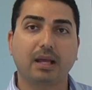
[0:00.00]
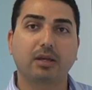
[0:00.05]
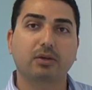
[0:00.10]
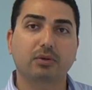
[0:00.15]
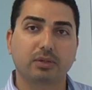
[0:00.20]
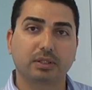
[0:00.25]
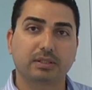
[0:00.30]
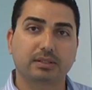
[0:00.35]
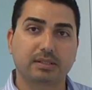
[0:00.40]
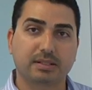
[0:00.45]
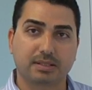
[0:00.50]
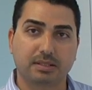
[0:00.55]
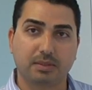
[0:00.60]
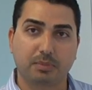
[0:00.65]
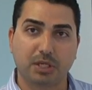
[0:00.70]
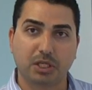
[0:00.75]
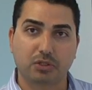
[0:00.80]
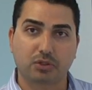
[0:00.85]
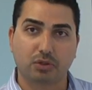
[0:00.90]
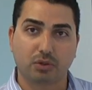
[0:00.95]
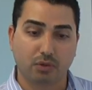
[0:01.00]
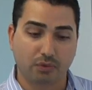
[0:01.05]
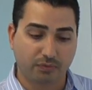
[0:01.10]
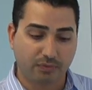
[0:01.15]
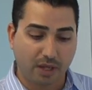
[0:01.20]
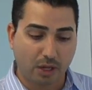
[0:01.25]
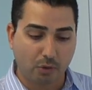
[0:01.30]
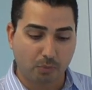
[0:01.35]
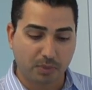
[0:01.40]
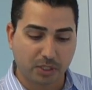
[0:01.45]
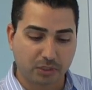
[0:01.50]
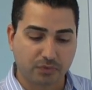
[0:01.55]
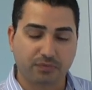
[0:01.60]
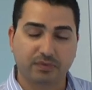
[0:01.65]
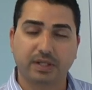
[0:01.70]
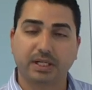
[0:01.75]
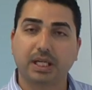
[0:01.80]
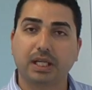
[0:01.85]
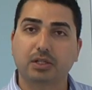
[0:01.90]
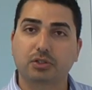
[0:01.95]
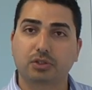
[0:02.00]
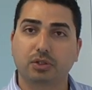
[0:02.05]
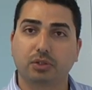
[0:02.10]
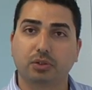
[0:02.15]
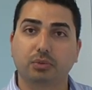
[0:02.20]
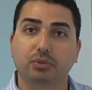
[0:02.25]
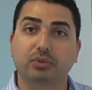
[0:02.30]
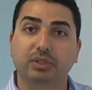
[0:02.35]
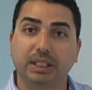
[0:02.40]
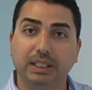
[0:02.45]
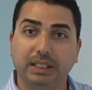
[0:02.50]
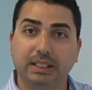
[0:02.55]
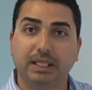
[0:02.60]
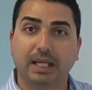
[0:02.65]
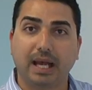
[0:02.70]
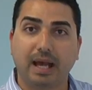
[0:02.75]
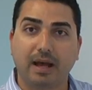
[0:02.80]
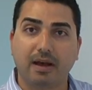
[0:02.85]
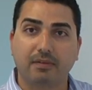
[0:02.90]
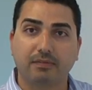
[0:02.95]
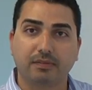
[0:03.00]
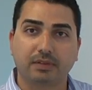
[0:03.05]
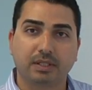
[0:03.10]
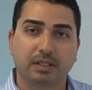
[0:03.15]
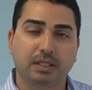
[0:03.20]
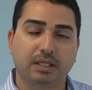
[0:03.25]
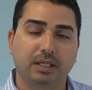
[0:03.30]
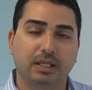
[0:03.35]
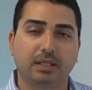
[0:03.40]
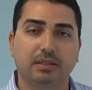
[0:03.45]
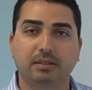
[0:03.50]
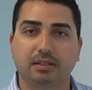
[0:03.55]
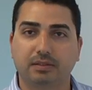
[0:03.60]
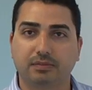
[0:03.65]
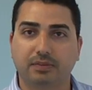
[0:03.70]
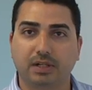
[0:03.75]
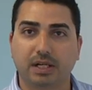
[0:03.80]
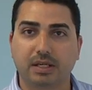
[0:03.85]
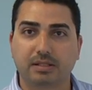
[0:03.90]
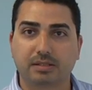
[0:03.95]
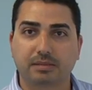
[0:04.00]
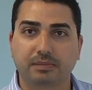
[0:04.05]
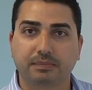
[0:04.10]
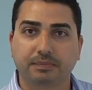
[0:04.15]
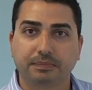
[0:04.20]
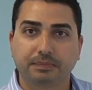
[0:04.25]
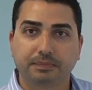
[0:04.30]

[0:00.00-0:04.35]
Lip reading: accurate estimation of how much variation you really have in the device.